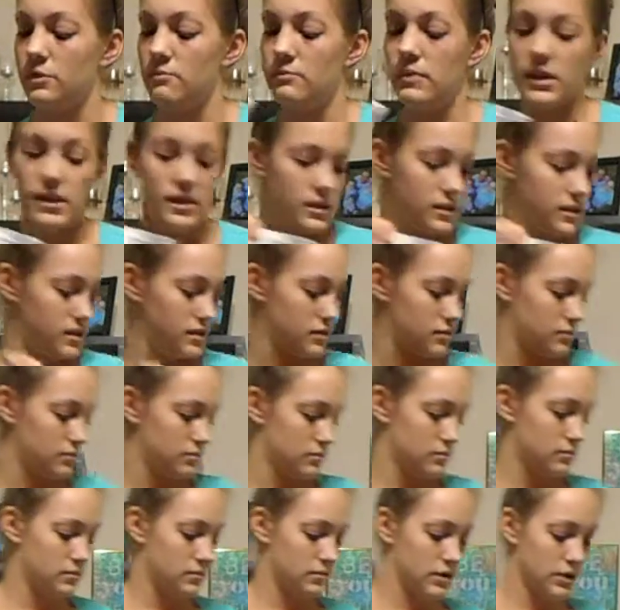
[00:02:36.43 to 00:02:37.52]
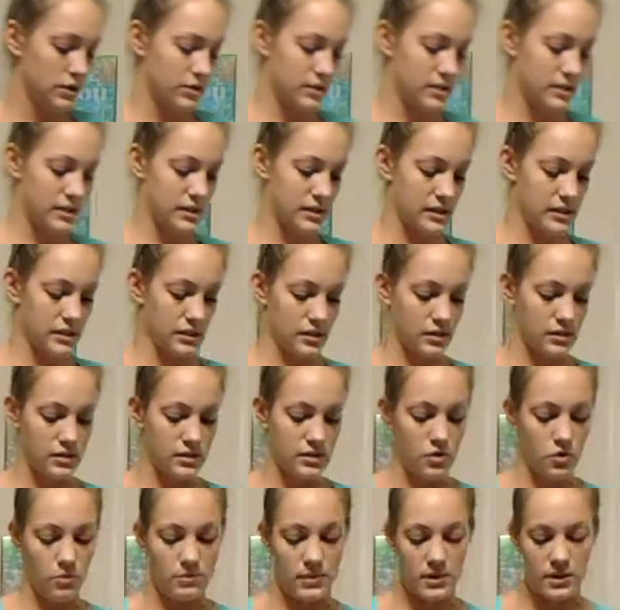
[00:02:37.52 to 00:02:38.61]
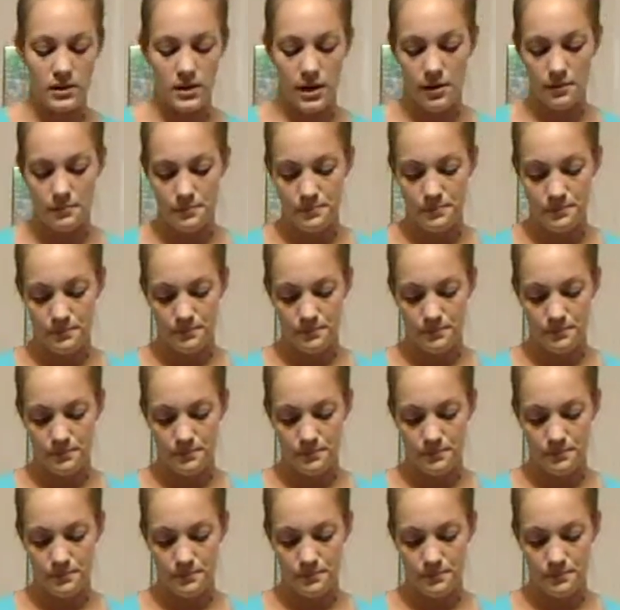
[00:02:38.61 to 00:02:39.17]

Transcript: mix and your scissors and open it up.